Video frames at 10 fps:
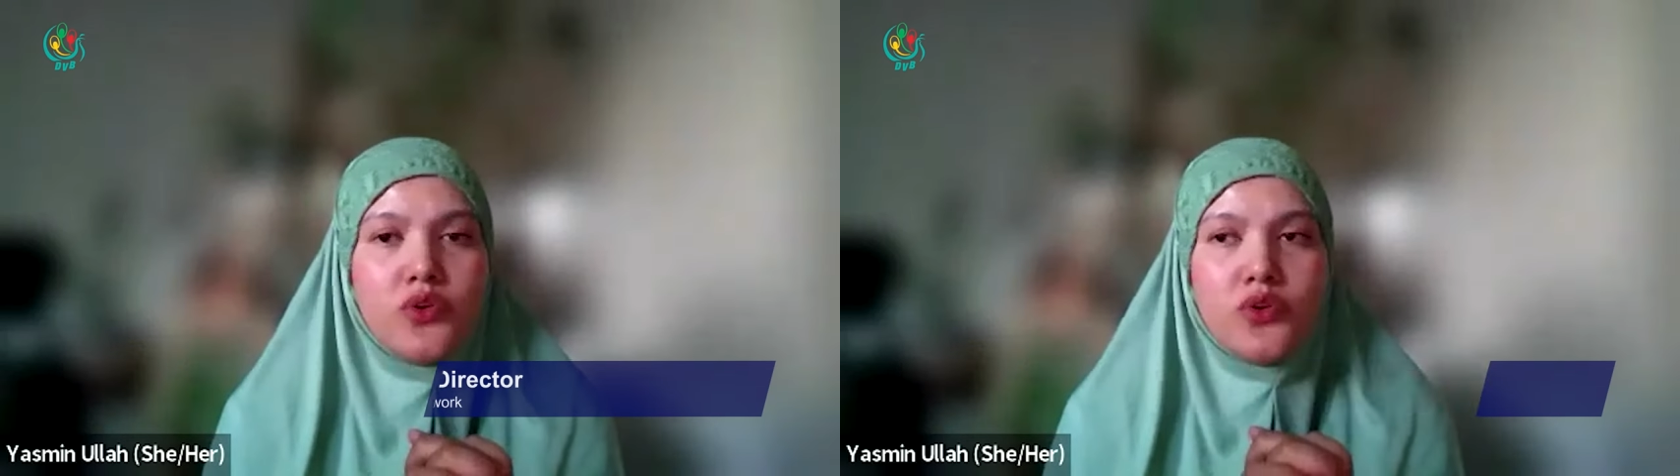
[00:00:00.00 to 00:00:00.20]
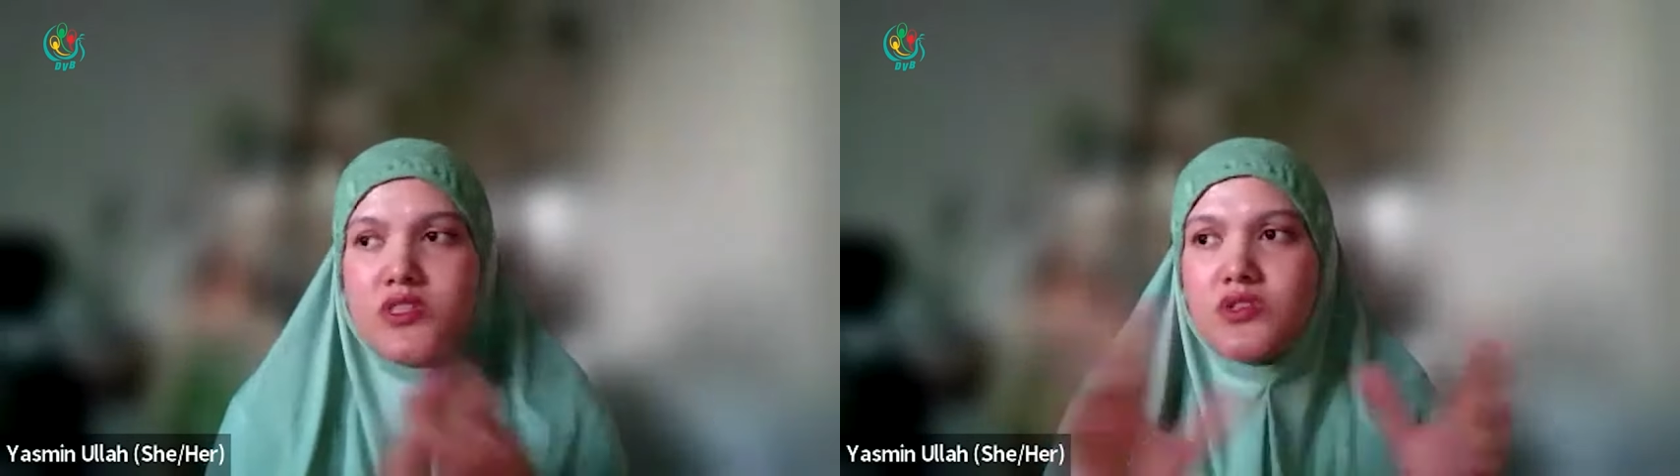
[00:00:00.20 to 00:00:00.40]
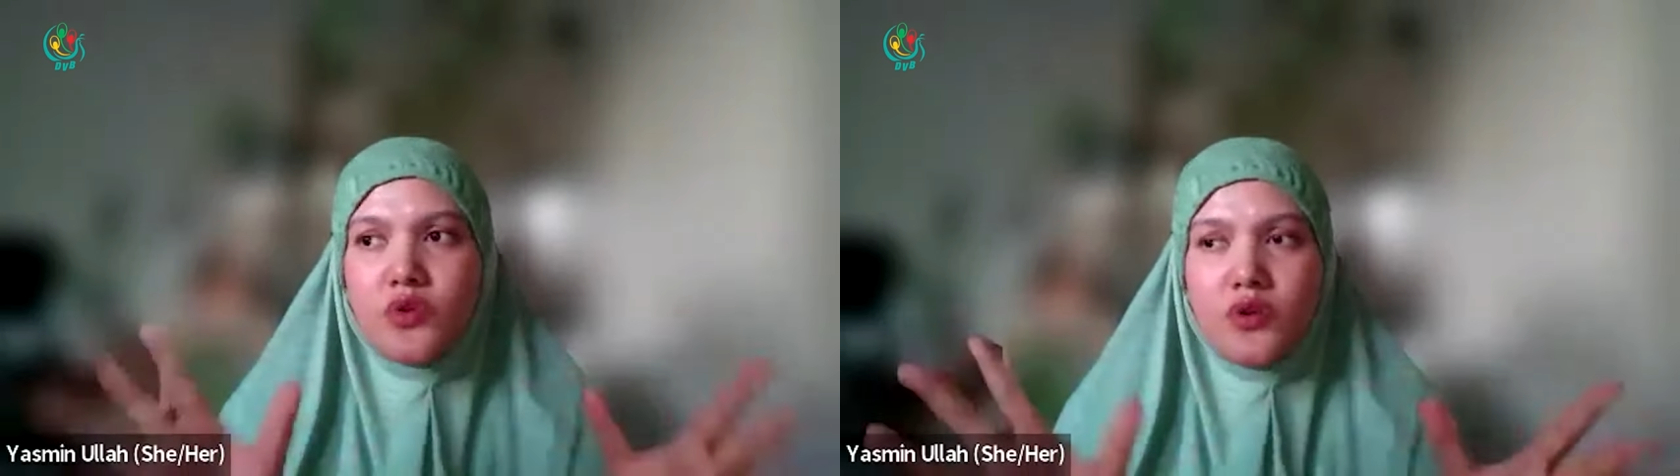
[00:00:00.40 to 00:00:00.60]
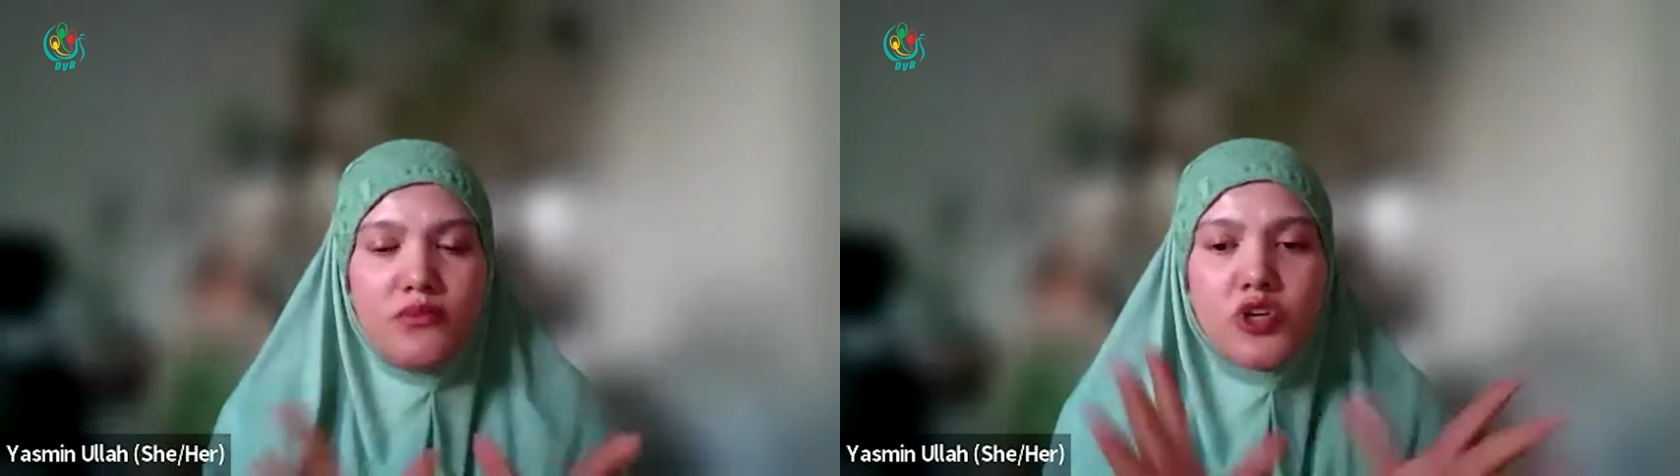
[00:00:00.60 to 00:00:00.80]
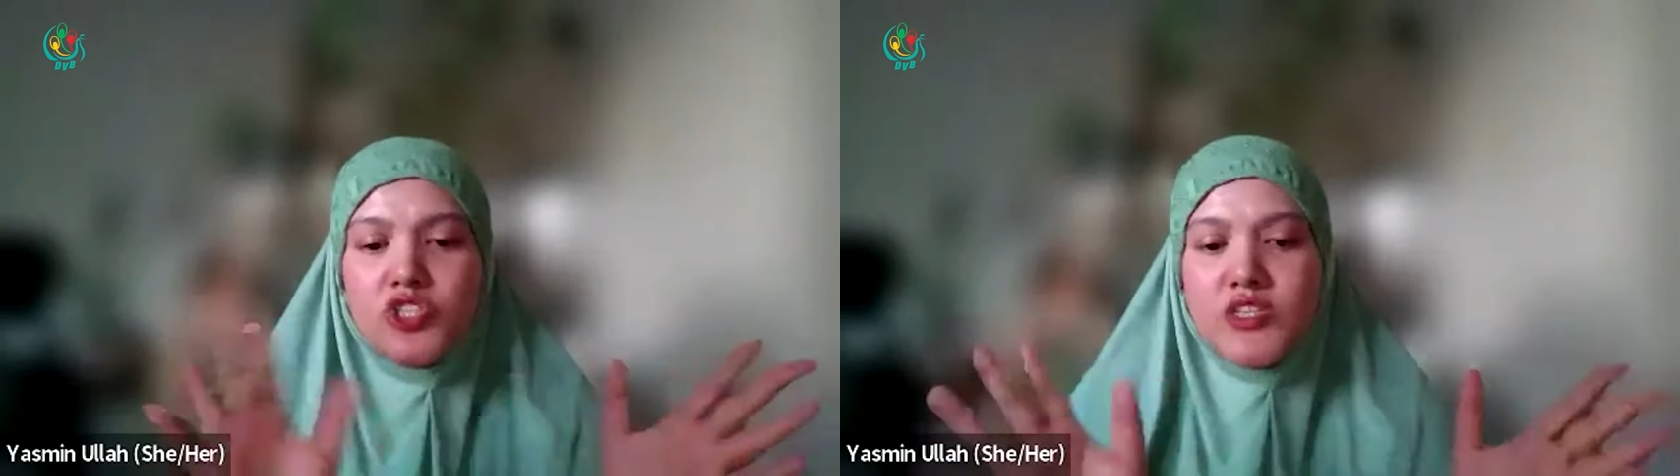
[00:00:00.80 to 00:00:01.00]
goods or
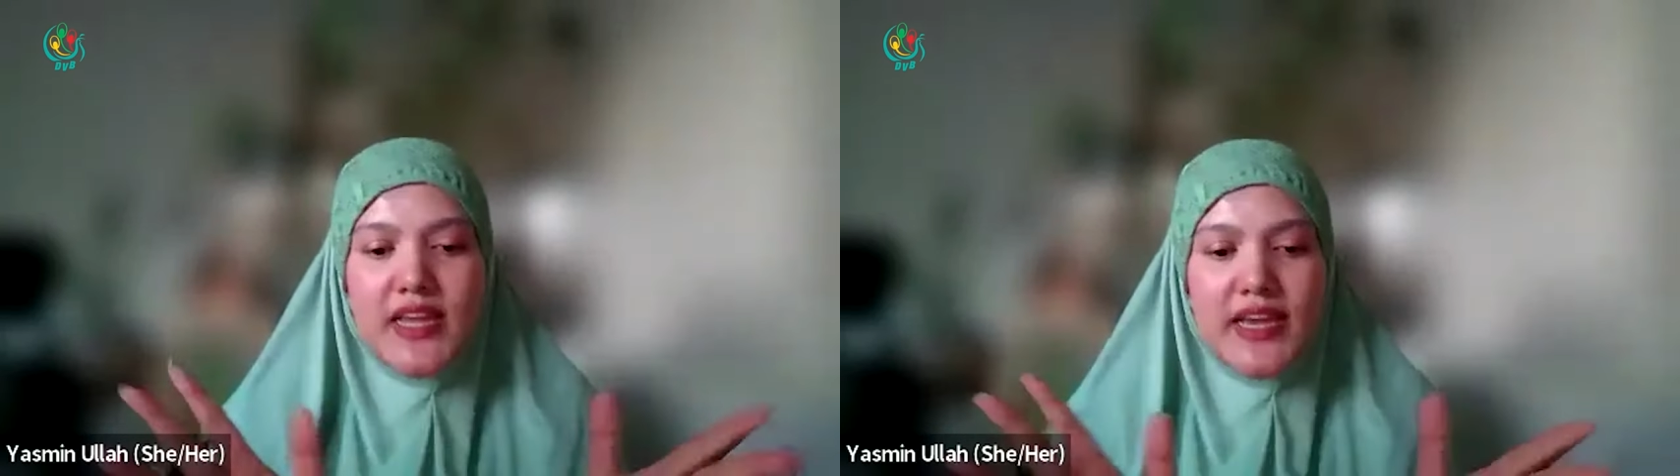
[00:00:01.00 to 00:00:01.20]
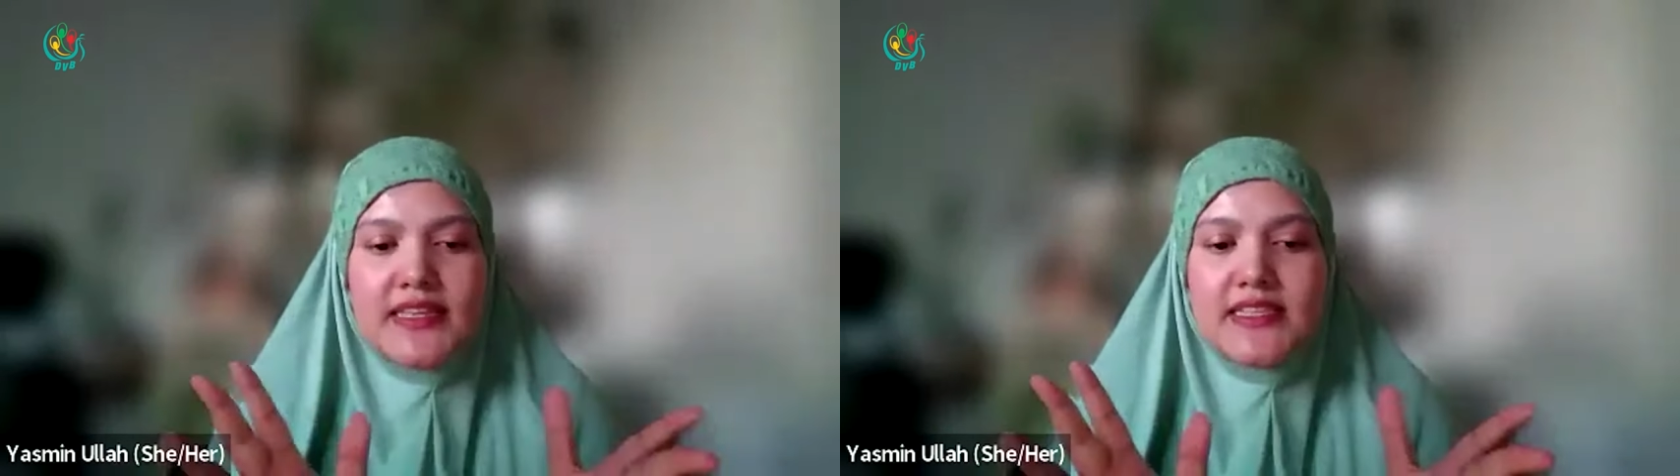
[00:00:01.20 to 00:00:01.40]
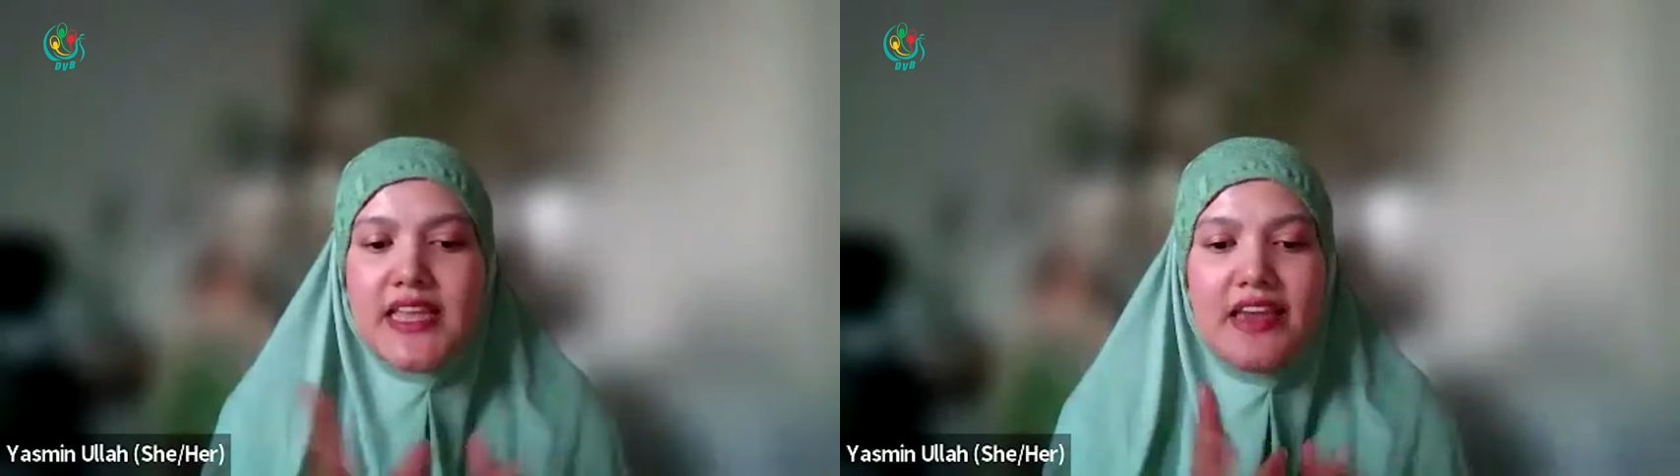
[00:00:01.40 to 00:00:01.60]
merchandise,